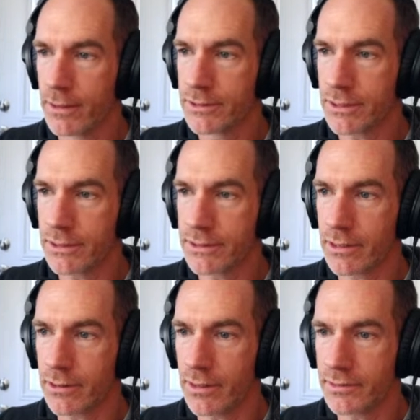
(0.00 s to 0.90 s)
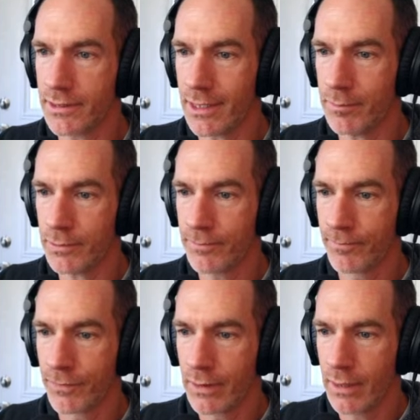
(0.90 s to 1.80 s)
So let's click on Type,
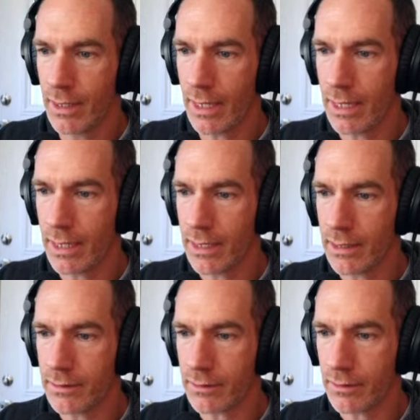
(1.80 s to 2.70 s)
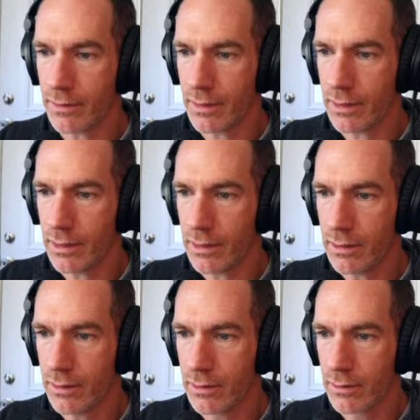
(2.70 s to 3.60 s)
and the